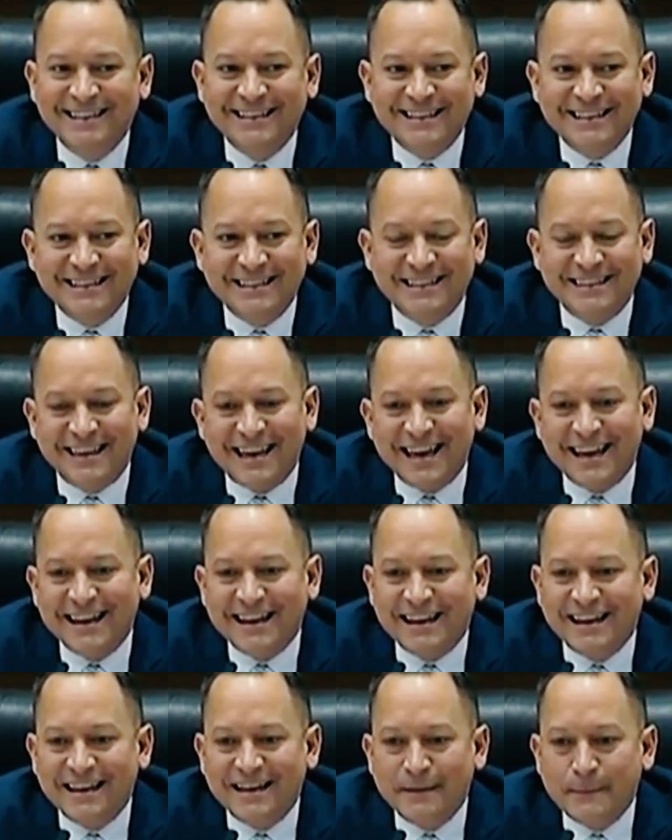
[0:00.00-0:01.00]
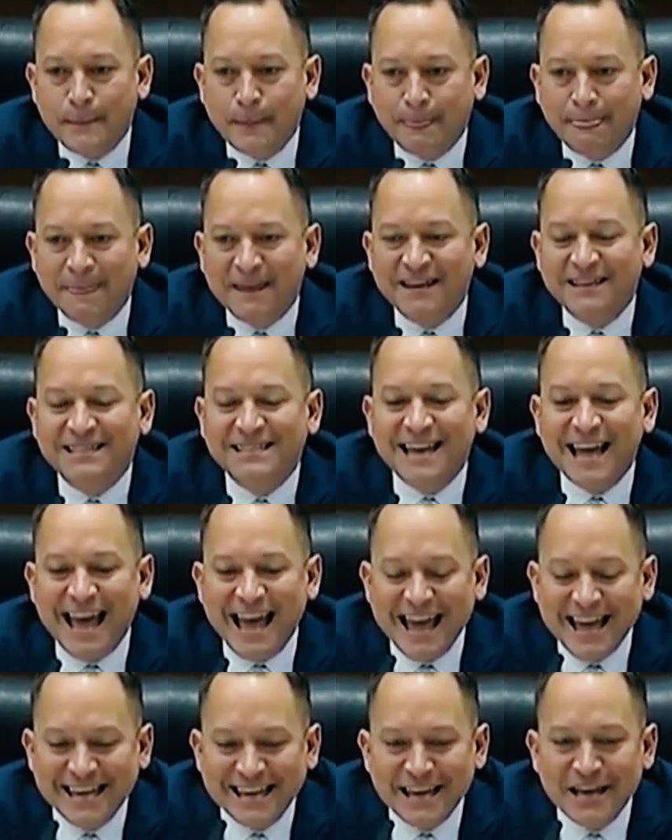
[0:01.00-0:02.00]
that
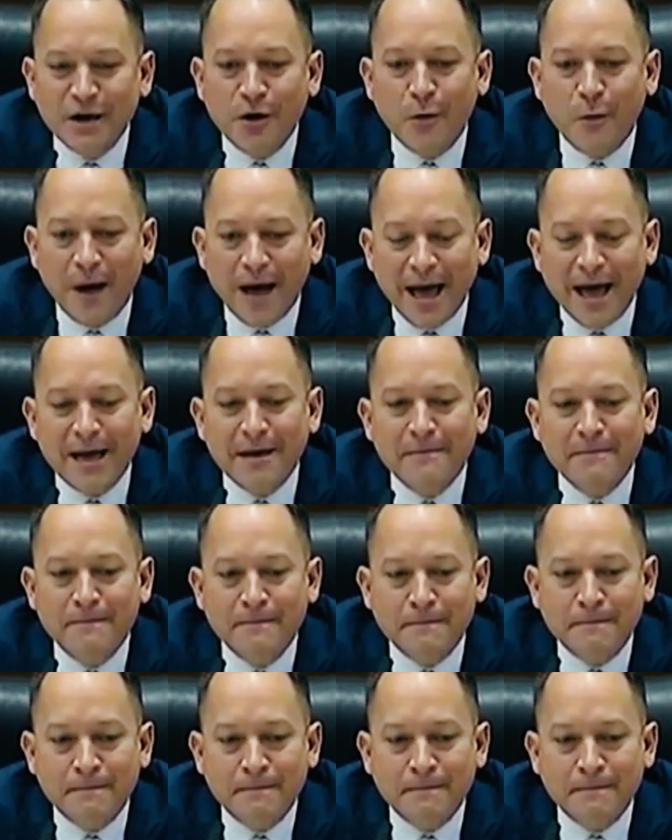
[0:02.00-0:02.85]
taking away